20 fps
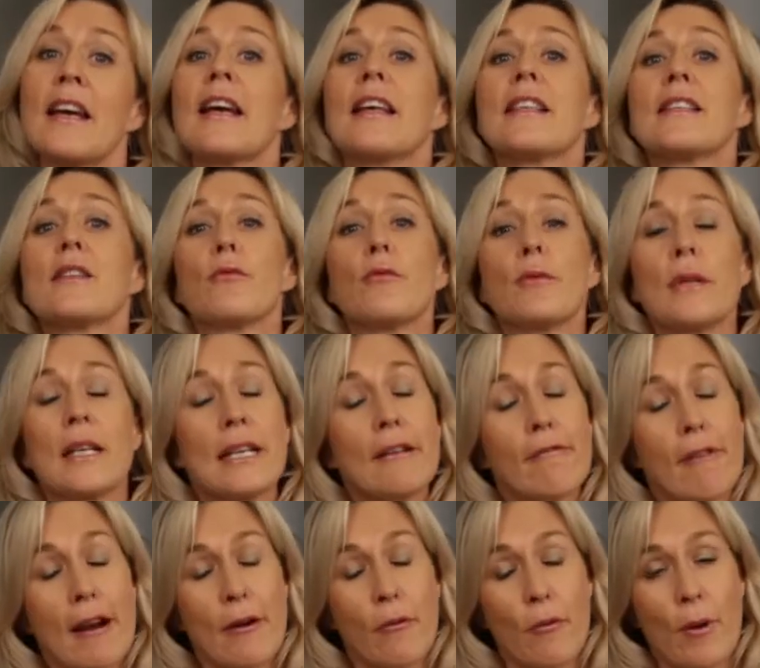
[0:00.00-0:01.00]
it's a really
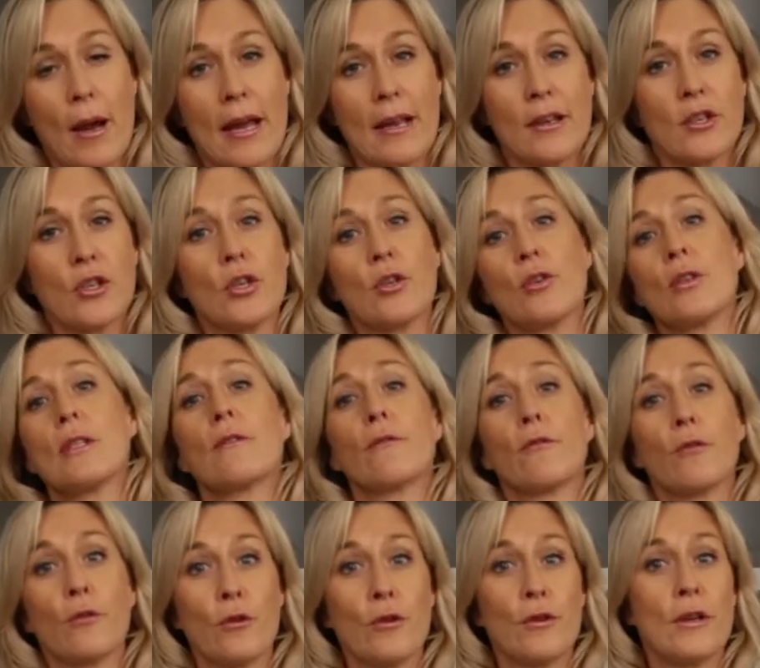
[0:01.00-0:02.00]
great way to use
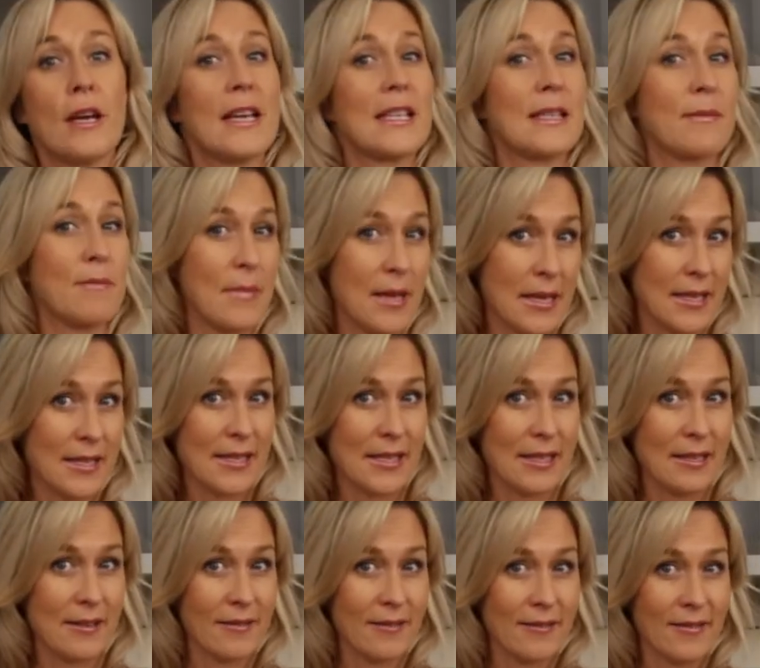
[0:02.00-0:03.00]
food as
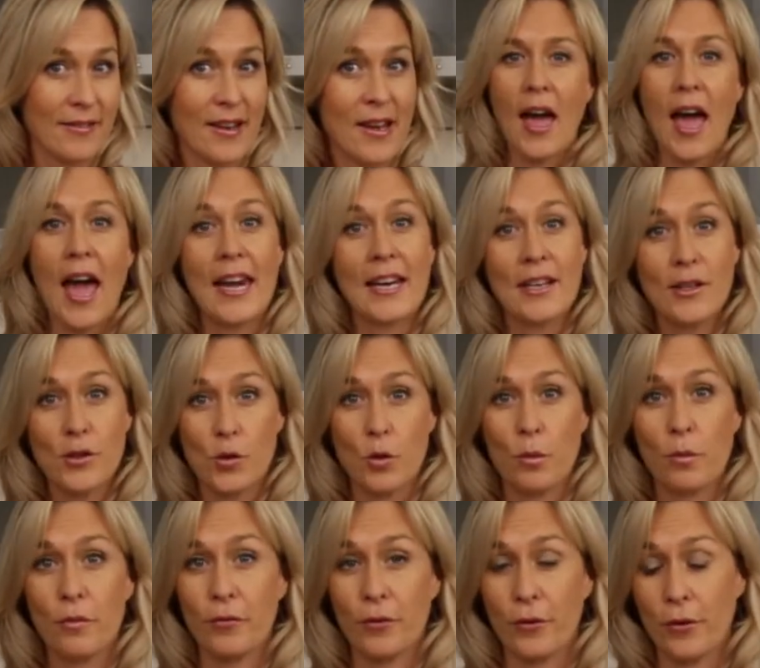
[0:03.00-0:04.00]
medicine. Adding
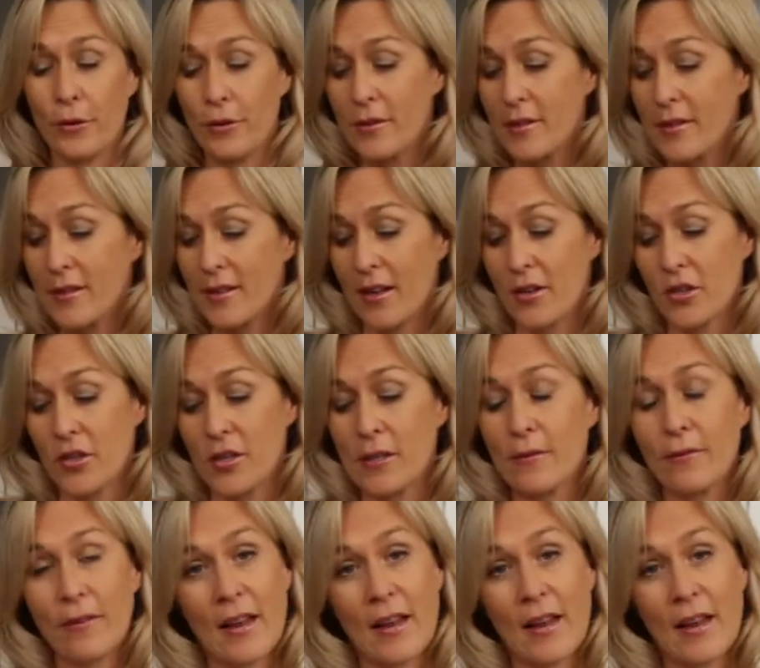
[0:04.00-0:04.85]
superfoods such as